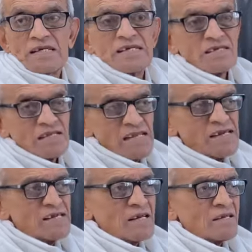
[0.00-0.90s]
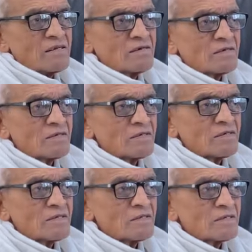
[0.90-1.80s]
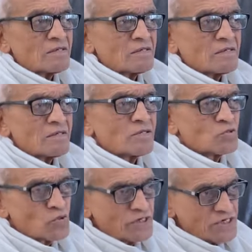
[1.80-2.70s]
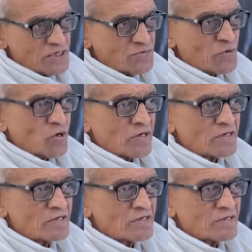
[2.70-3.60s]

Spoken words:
It is little, though it is plot